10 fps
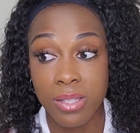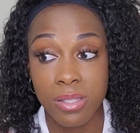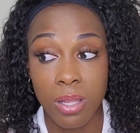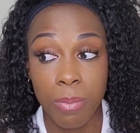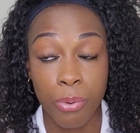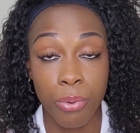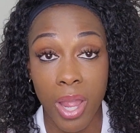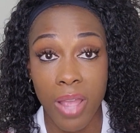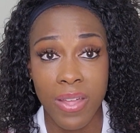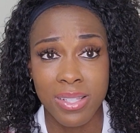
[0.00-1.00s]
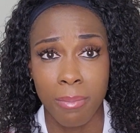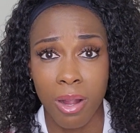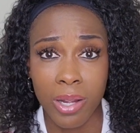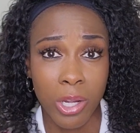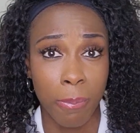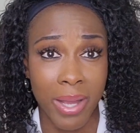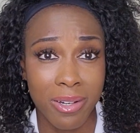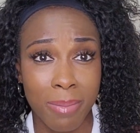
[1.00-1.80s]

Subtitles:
Let's pray that tomorrow can go better.